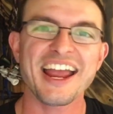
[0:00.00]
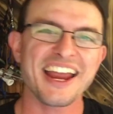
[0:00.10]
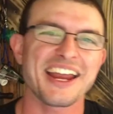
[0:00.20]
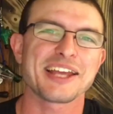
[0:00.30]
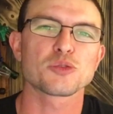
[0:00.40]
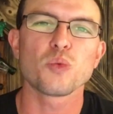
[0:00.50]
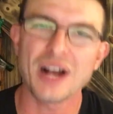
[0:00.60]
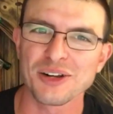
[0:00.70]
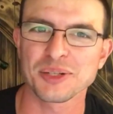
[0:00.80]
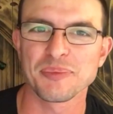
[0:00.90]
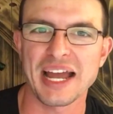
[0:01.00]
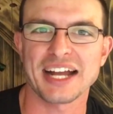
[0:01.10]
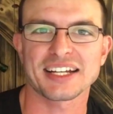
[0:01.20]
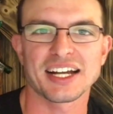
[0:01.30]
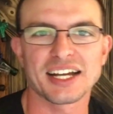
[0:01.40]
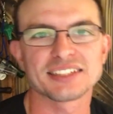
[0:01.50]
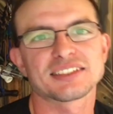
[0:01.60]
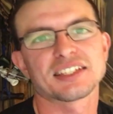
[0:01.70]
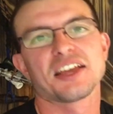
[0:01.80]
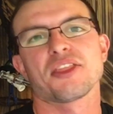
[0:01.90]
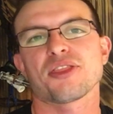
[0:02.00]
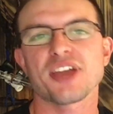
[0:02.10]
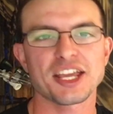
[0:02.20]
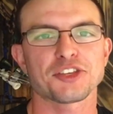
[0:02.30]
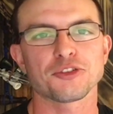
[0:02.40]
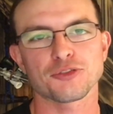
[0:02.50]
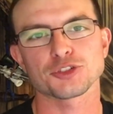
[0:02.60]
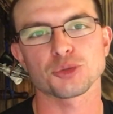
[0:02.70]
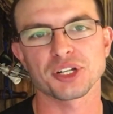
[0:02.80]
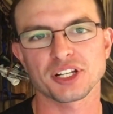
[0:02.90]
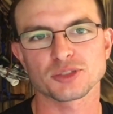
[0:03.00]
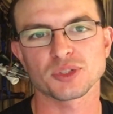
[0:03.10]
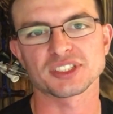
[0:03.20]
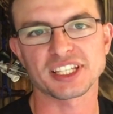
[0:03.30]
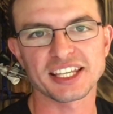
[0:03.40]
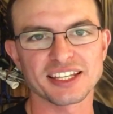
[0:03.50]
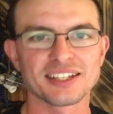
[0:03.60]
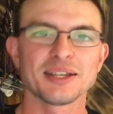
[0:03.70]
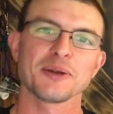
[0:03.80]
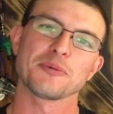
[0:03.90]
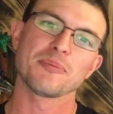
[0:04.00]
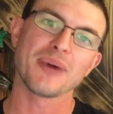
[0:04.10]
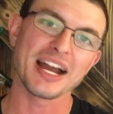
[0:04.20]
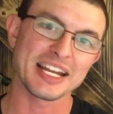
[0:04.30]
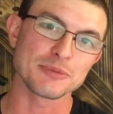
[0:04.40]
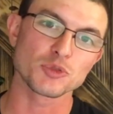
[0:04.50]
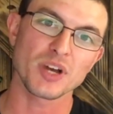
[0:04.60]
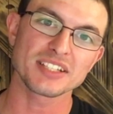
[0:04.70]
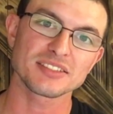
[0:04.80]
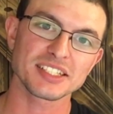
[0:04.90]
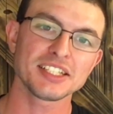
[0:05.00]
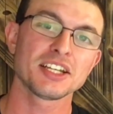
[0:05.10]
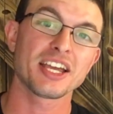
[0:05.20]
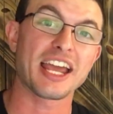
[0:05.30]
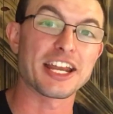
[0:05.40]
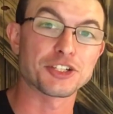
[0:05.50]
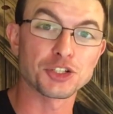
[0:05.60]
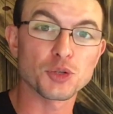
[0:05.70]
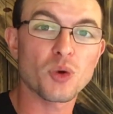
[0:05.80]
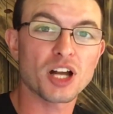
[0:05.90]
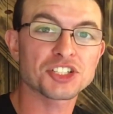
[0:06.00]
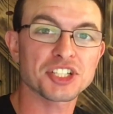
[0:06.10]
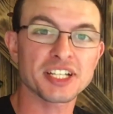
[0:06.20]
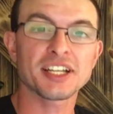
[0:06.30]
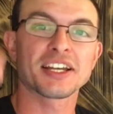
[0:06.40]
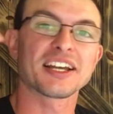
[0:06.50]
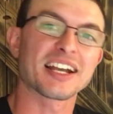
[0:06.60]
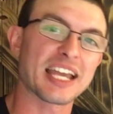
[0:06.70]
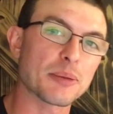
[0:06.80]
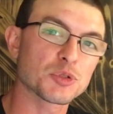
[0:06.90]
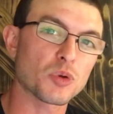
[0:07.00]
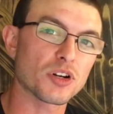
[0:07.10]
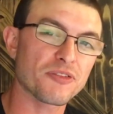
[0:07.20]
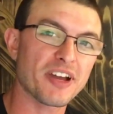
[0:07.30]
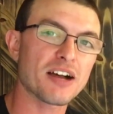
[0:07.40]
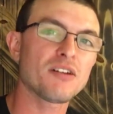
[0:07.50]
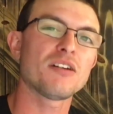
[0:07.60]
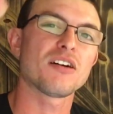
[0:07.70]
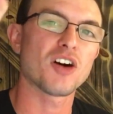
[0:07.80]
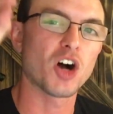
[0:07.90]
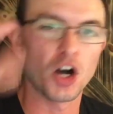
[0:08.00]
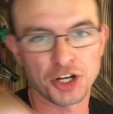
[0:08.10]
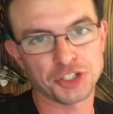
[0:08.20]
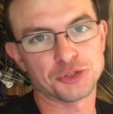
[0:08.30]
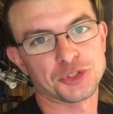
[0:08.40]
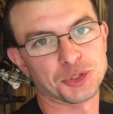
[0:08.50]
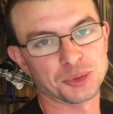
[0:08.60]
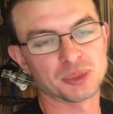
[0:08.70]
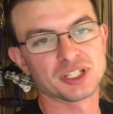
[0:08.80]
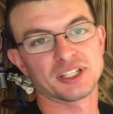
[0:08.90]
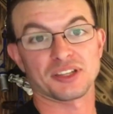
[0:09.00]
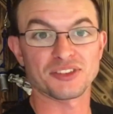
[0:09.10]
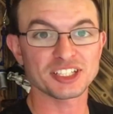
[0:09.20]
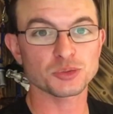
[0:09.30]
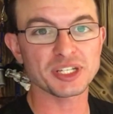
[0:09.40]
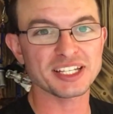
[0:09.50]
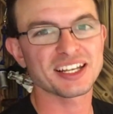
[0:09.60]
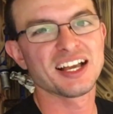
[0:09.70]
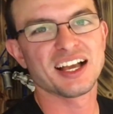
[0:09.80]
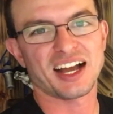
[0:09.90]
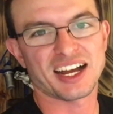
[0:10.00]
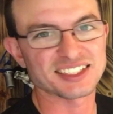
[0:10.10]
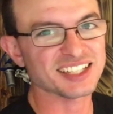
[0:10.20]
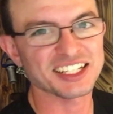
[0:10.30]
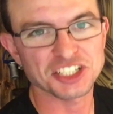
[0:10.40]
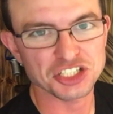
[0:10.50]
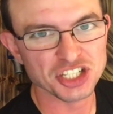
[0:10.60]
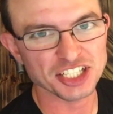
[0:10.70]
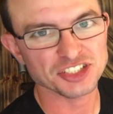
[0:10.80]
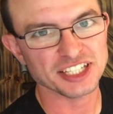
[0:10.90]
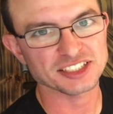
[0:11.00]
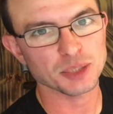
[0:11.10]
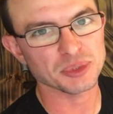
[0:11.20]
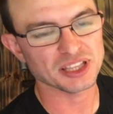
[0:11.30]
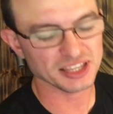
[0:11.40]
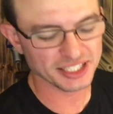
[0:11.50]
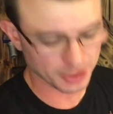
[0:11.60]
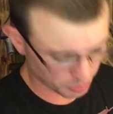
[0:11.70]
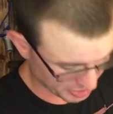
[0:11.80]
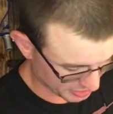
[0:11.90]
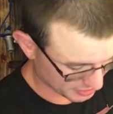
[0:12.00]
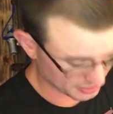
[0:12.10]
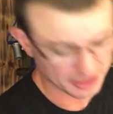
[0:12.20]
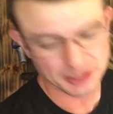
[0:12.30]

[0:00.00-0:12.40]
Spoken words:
And welcome back, guys. Thank you for joining us once again. My name's Wesley, and you're watching Campus Waterfowl on YouTube. This week, I decided to change things up a little bit